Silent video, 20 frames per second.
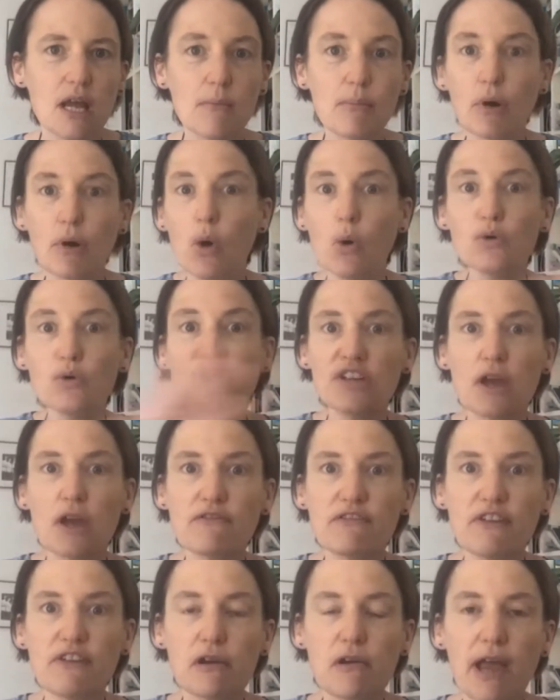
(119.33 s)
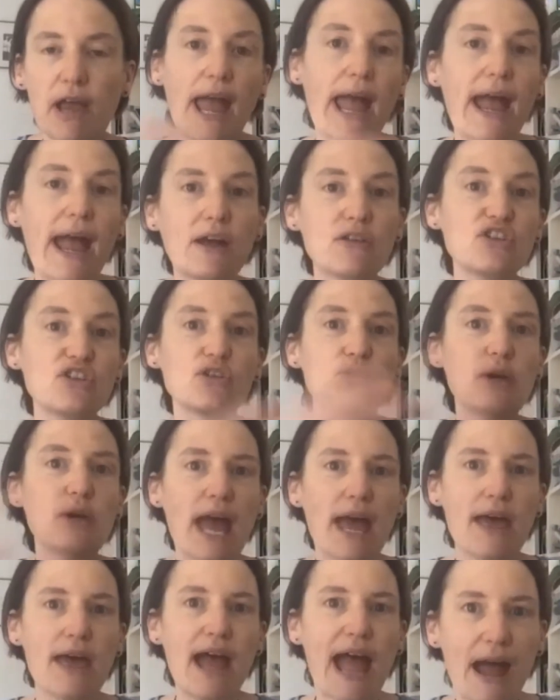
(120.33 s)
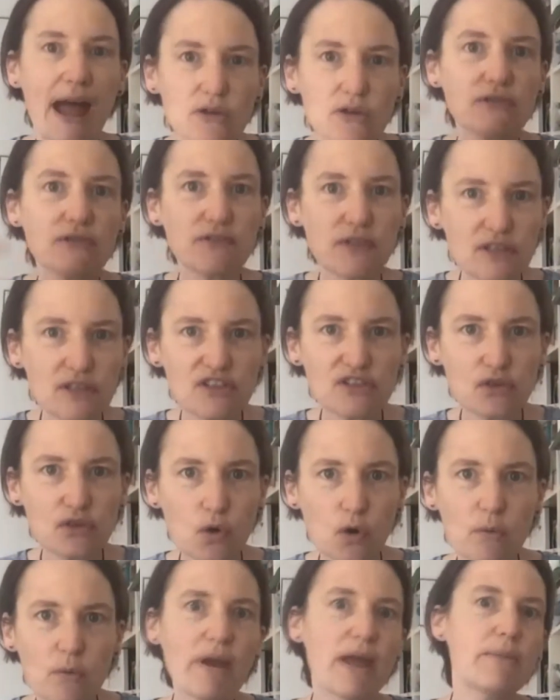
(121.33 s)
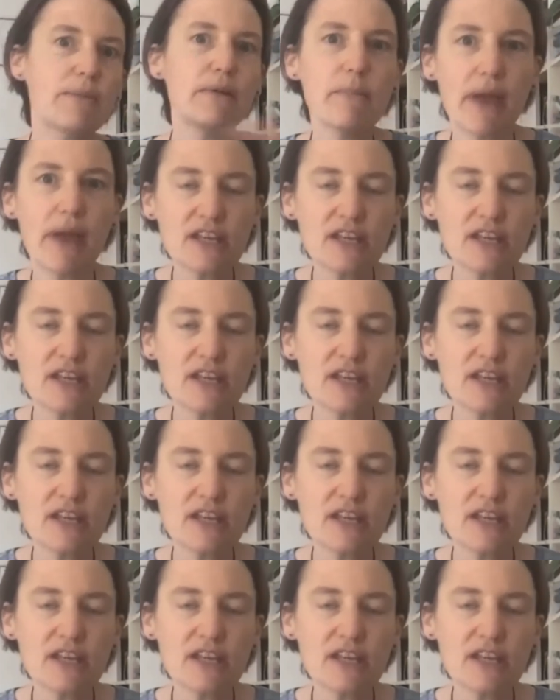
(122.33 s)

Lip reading: Also figuring out how do you get out of this storm, maybe make